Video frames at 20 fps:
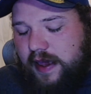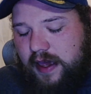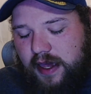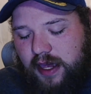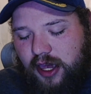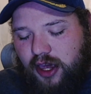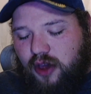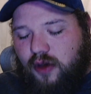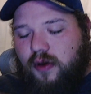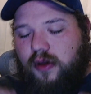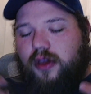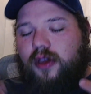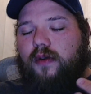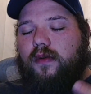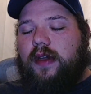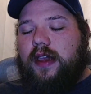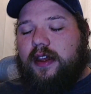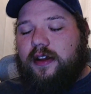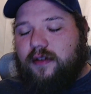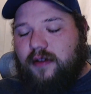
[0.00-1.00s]
you
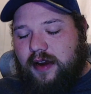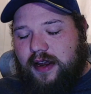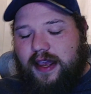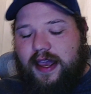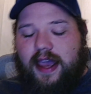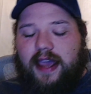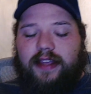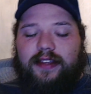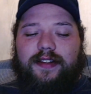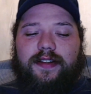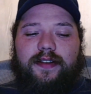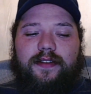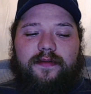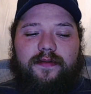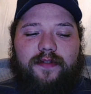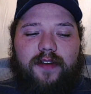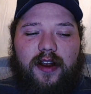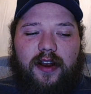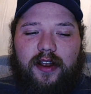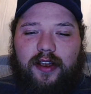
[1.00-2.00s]
can create
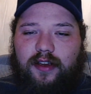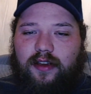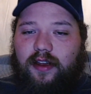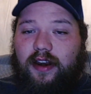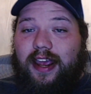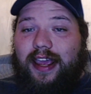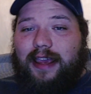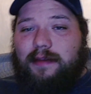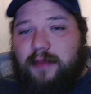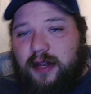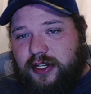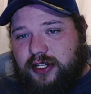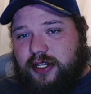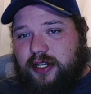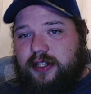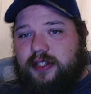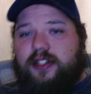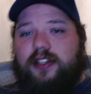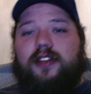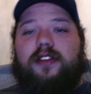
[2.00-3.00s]
very good
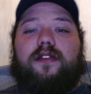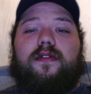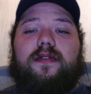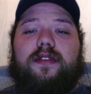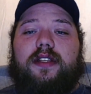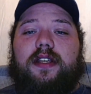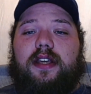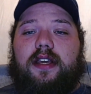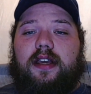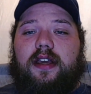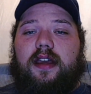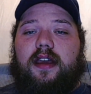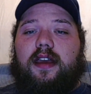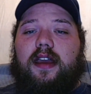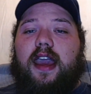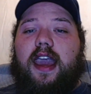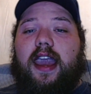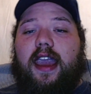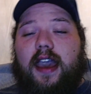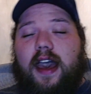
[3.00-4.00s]
images using
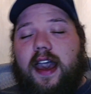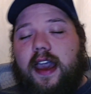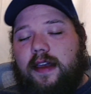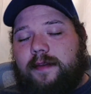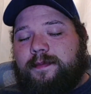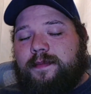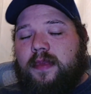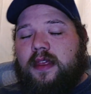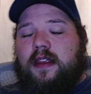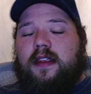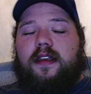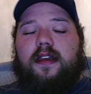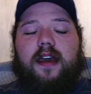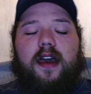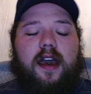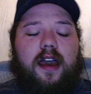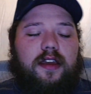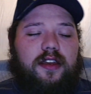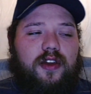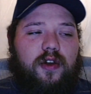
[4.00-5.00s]
AI.
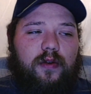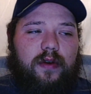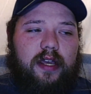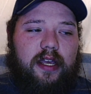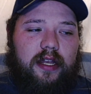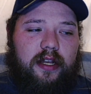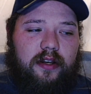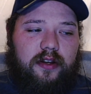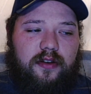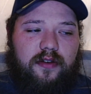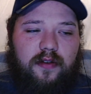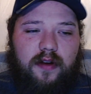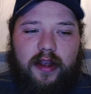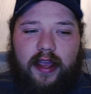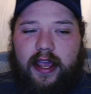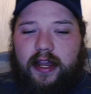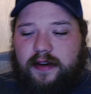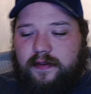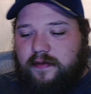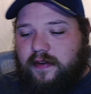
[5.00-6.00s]
You can
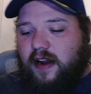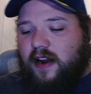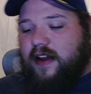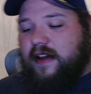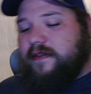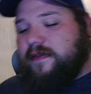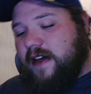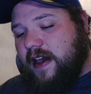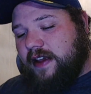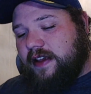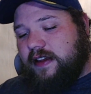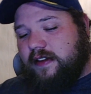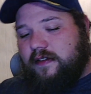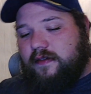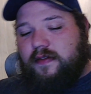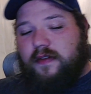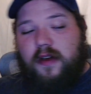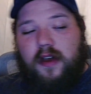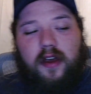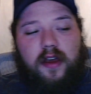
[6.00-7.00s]
create very
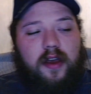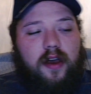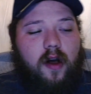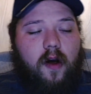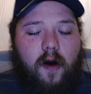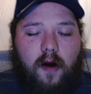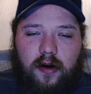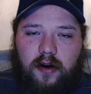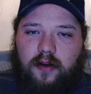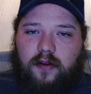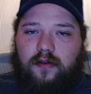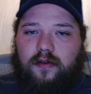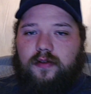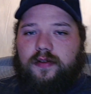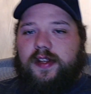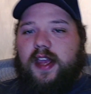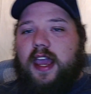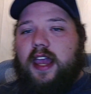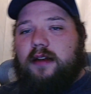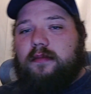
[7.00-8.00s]
effective
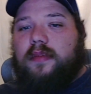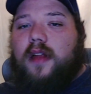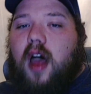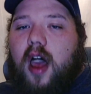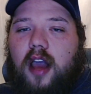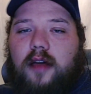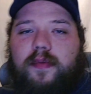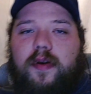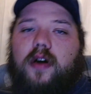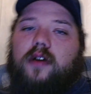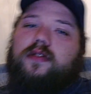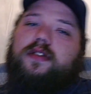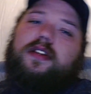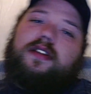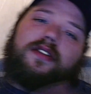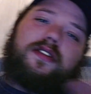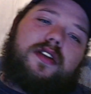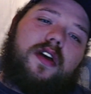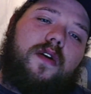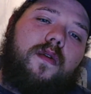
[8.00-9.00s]
articles and blog posts
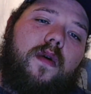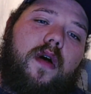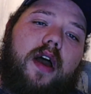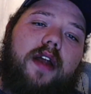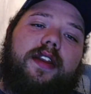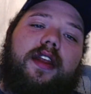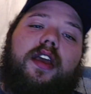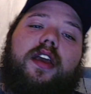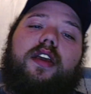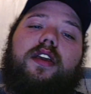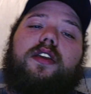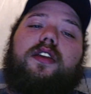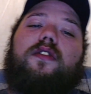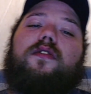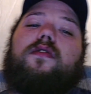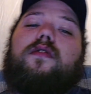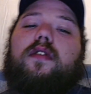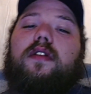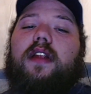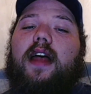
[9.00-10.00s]
and so on
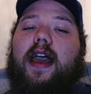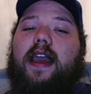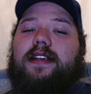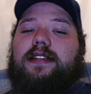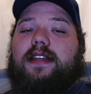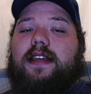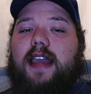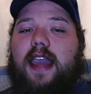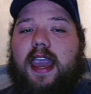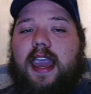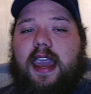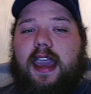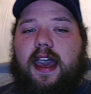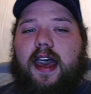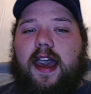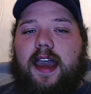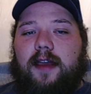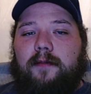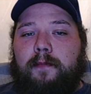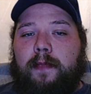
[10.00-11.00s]
utilizing
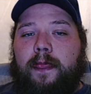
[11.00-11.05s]
AI.